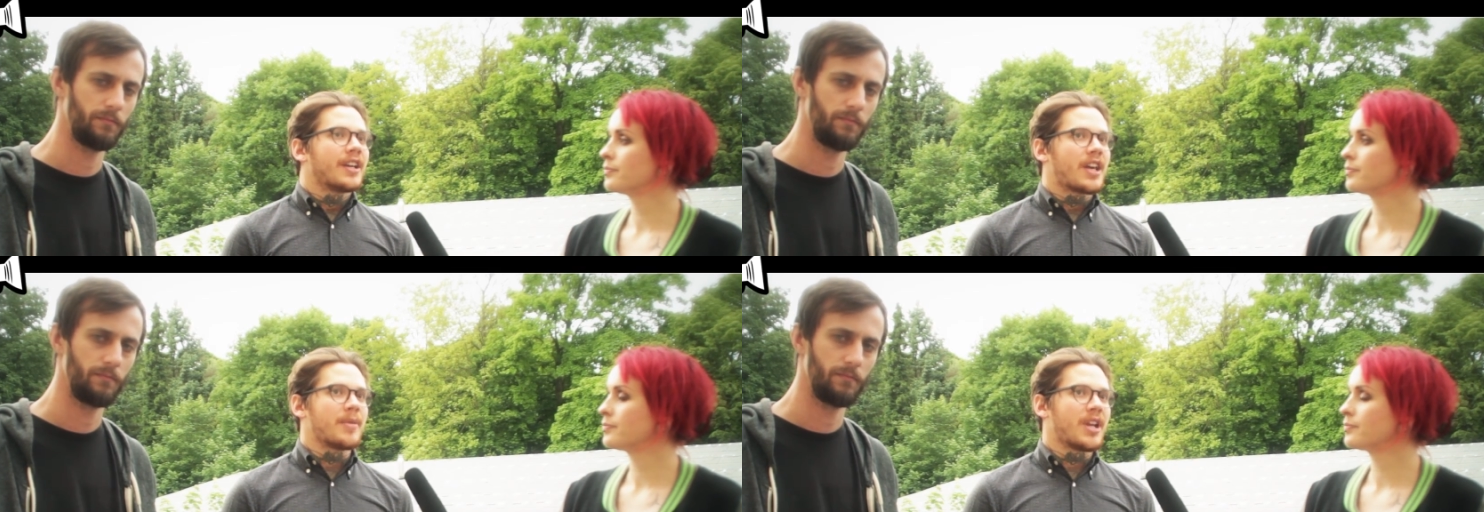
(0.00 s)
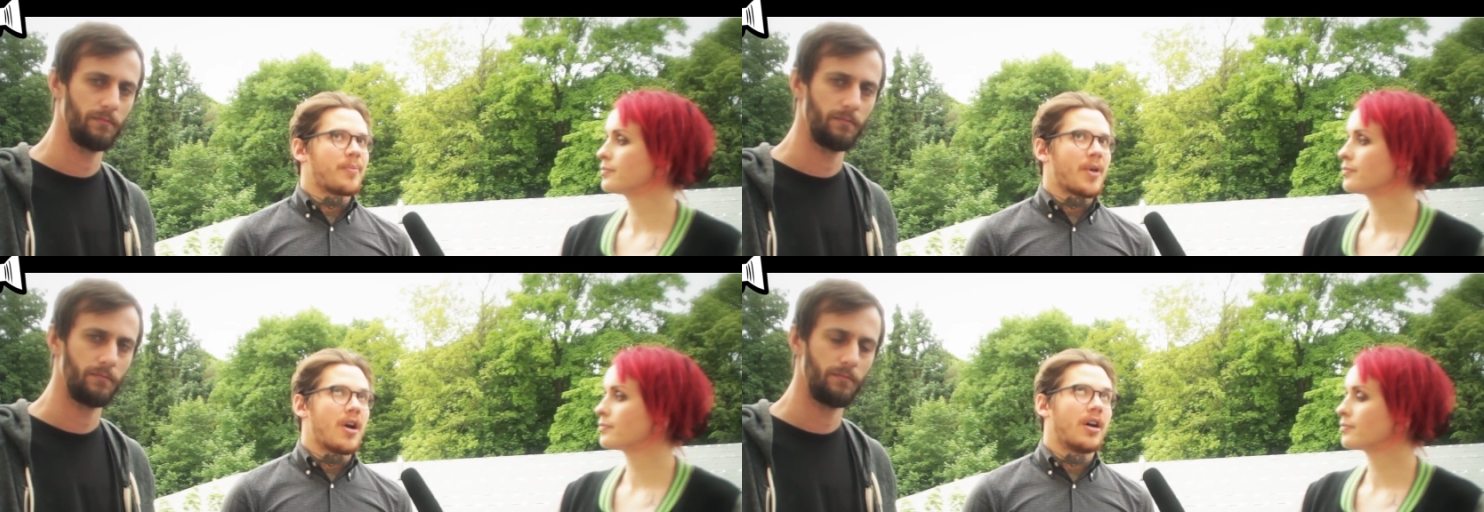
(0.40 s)
Speaker 1: coming
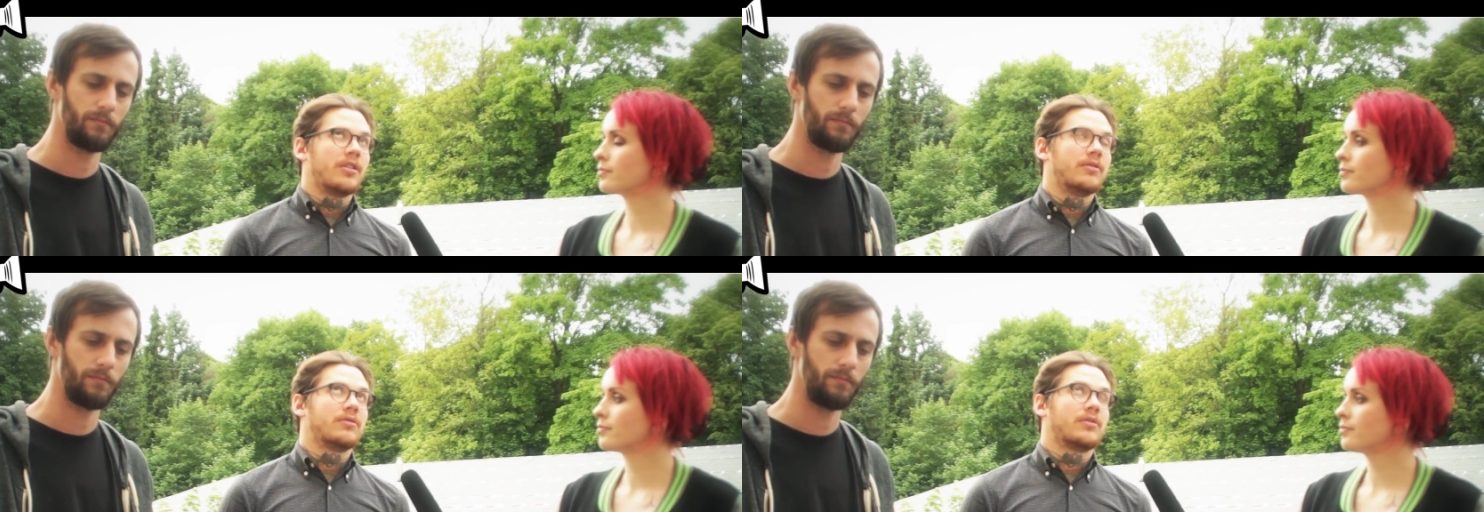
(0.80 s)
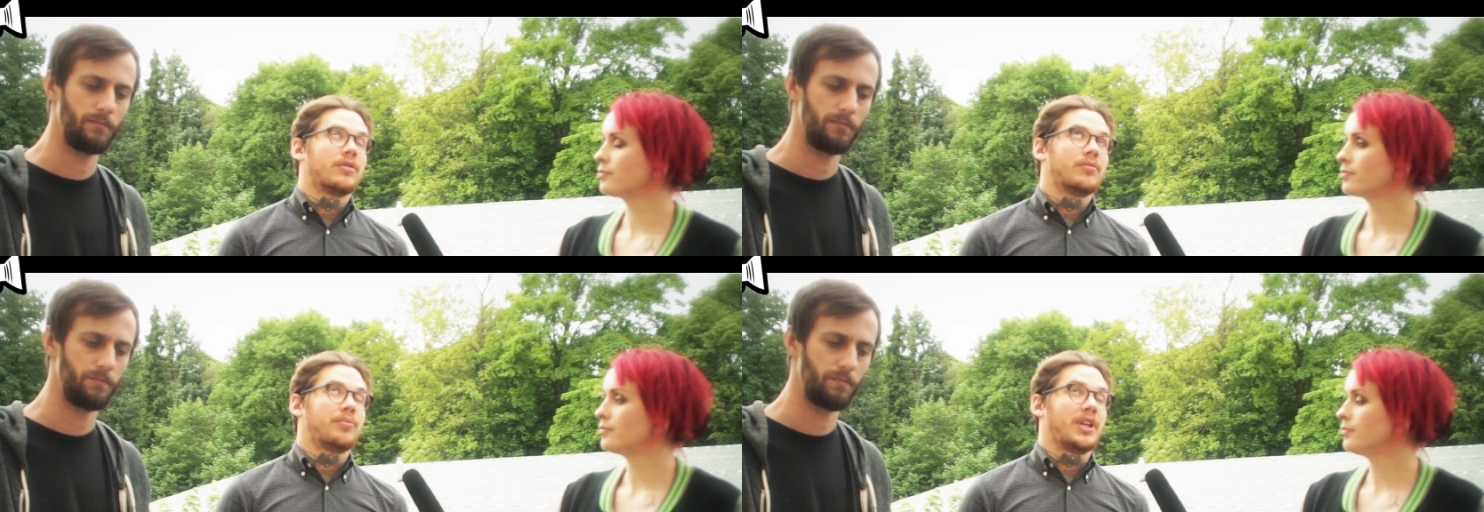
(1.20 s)
up on
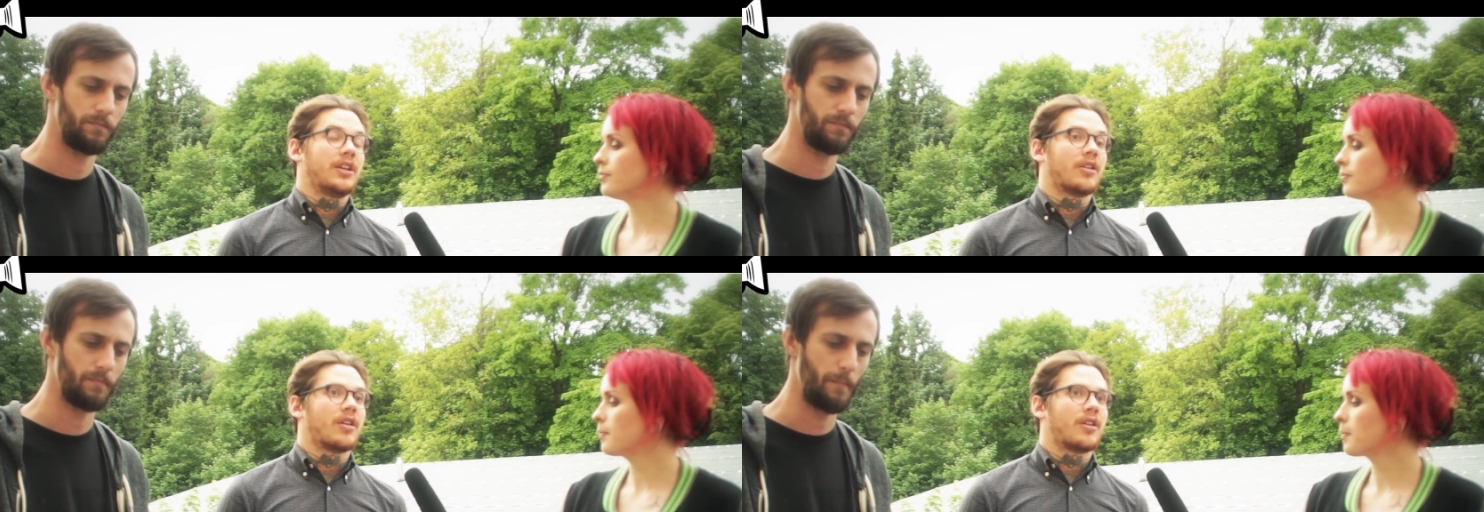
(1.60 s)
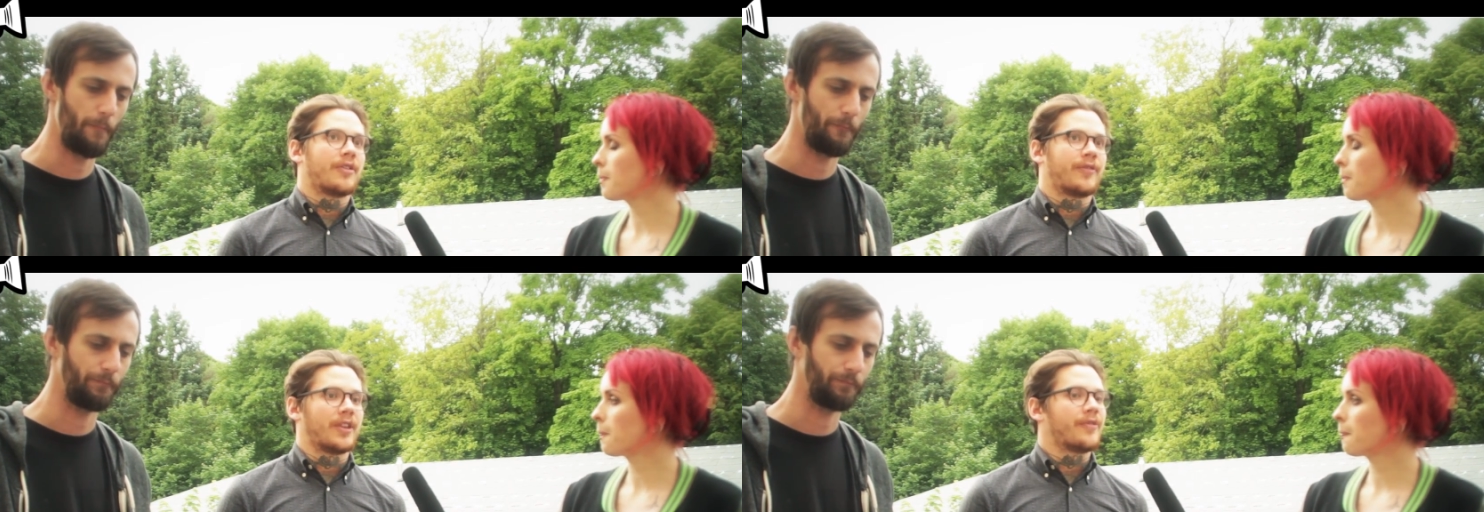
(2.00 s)
being our
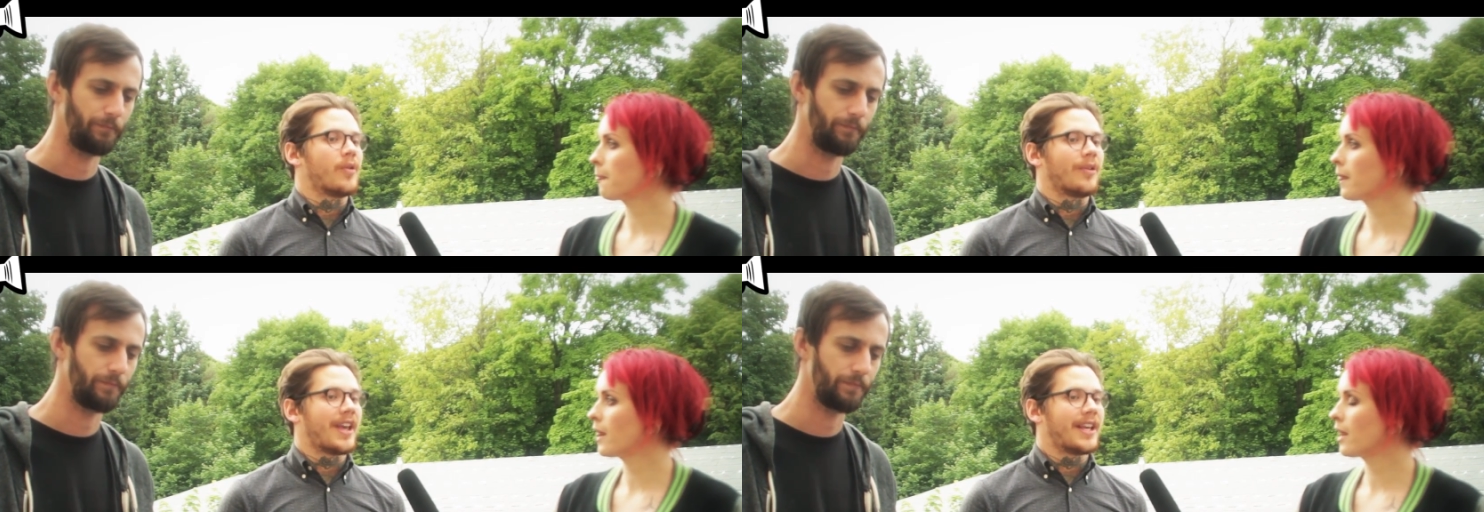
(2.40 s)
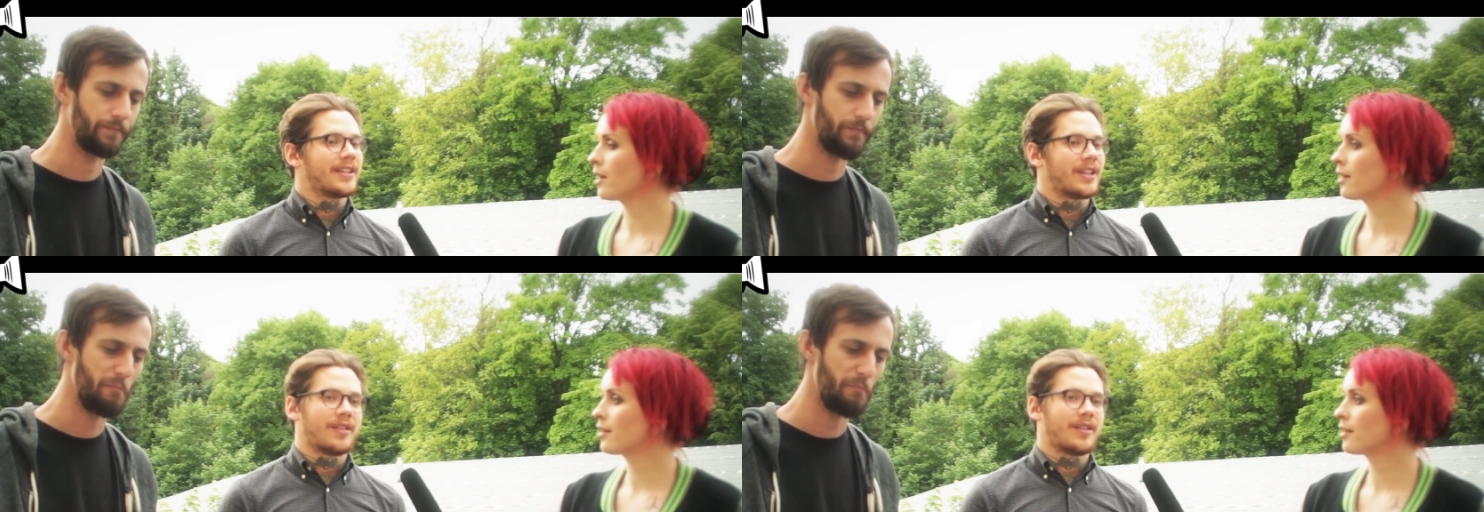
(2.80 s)
fifth full length,